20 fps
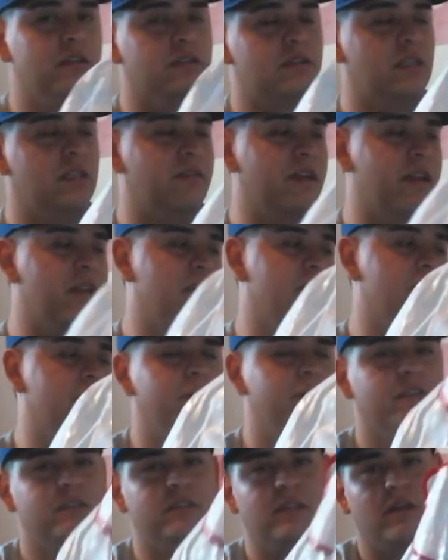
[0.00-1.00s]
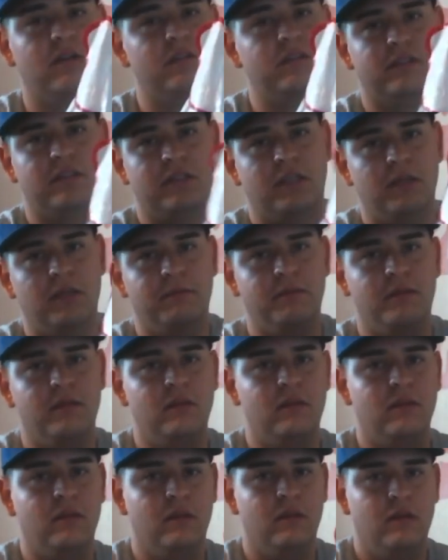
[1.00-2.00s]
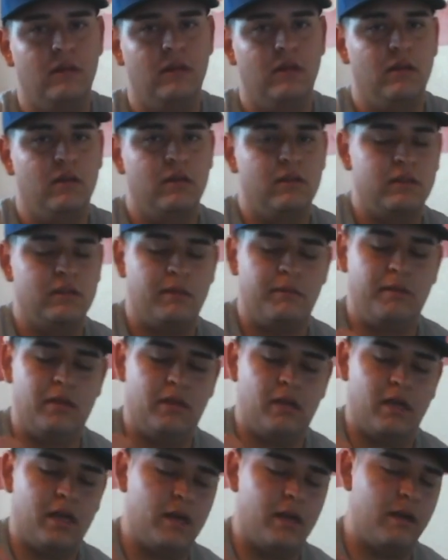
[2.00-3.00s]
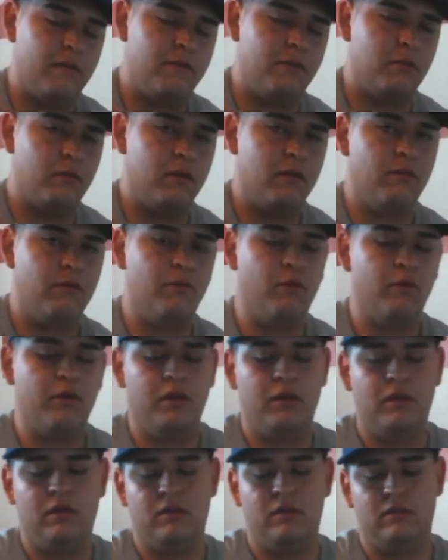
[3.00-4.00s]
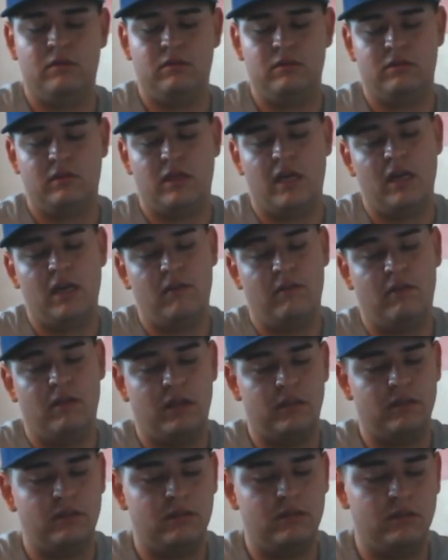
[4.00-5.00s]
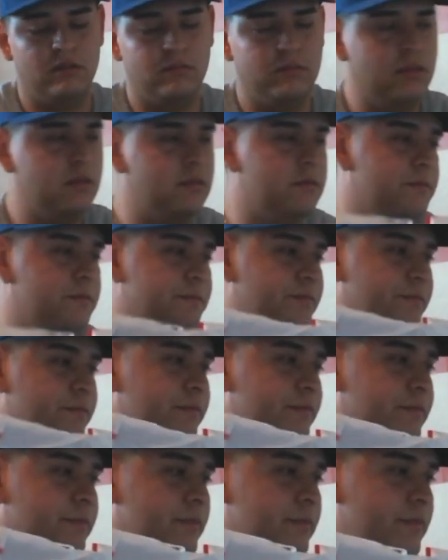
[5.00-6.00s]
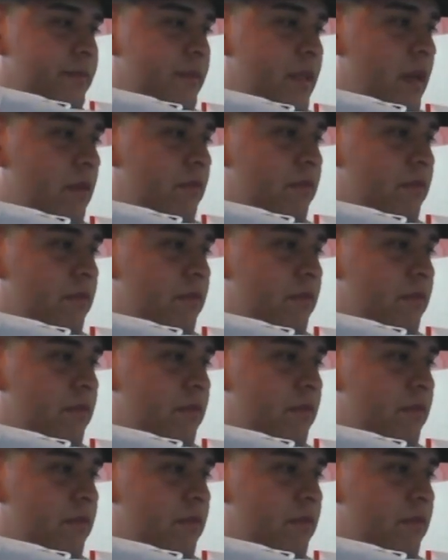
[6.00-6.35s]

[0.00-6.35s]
it. If I can fix it, I'll just keep it. Because, I got it for $140. Kind of a lot still, but F